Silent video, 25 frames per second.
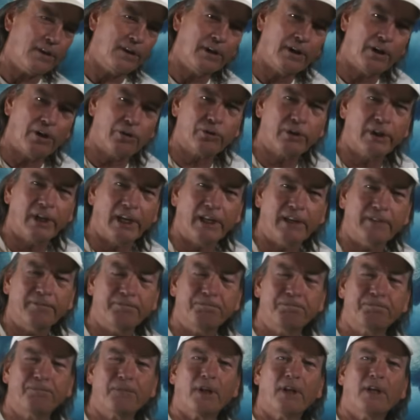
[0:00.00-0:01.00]
Okay,
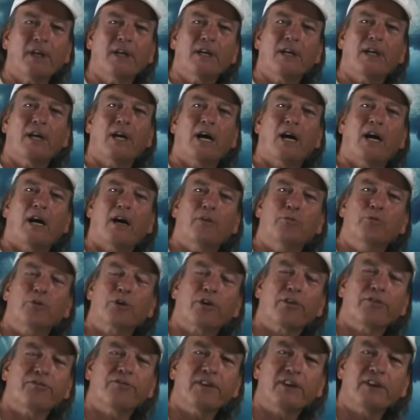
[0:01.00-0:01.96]
we're going to